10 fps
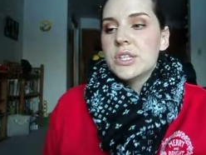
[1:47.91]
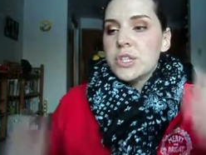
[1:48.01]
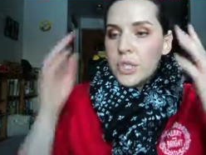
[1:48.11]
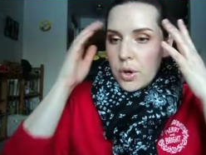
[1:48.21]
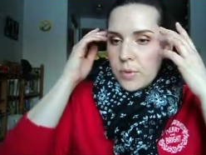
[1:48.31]

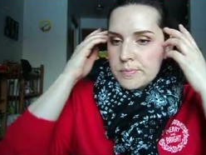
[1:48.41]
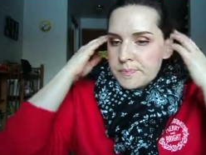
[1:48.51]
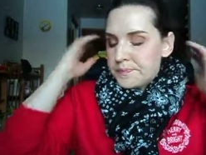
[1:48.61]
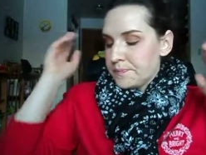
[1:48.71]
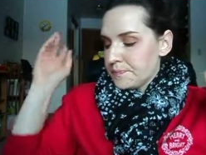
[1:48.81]
So,
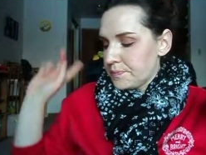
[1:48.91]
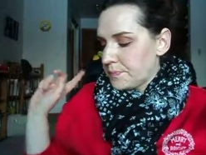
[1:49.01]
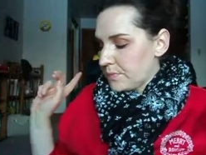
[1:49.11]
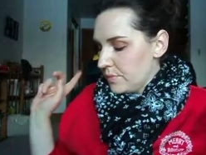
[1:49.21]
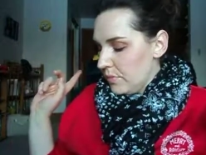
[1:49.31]

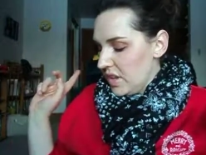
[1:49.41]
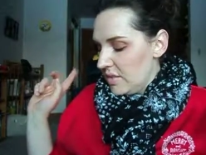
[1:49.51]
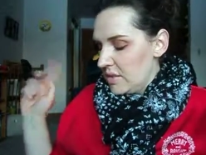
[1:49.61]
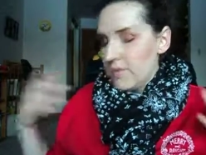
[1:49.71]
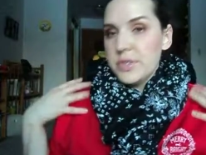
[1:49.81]

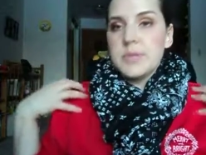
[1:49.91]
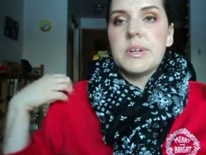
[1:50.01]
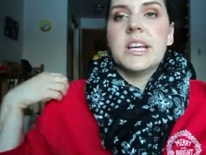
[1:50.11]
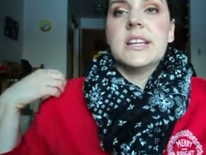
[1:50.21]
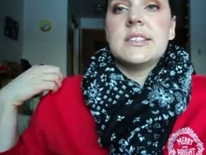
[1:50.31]
the first one
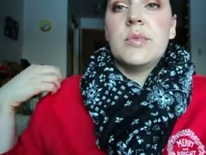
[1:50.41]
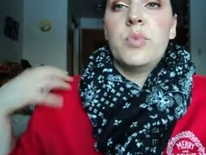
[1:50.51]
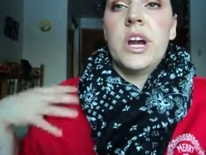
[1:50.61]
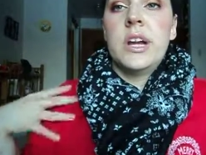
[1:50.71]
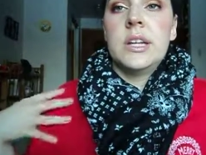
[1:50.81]
I guess I'm
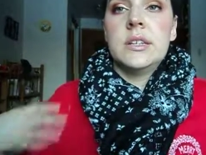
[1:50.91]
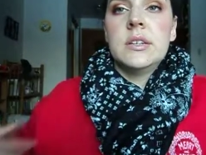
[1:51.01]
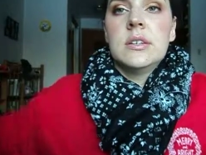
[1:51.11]
wearing,